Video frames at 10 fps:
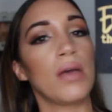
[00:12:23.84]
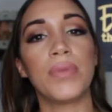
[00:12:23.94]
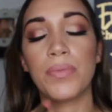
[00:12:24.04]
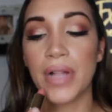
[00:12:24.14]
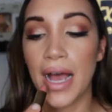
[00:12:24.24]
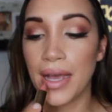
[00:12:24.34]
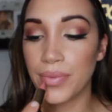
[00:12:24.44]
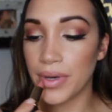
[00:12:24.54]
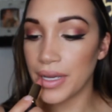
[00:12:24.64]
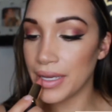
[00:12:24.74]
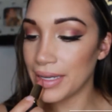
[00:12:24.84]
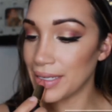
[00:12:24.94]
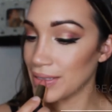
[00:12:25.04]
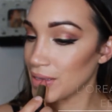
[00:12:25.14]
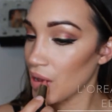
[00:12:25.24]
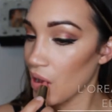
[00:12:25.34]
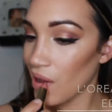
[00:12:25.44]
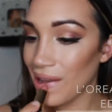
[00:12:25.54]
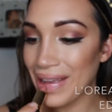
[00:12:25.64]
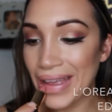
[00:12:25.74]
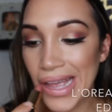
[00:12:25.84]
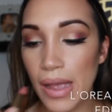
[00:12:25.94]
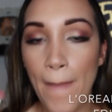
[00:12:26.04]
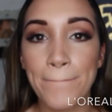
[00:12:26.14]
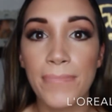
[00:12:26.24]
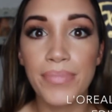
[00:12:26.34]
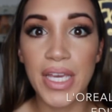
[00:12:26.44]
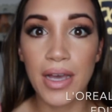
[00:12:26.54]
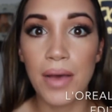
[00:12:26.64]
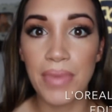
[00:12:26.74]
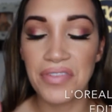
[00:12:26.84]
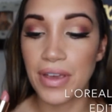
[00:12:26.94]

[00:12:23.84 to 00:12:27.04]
I'm gonna apply what has become my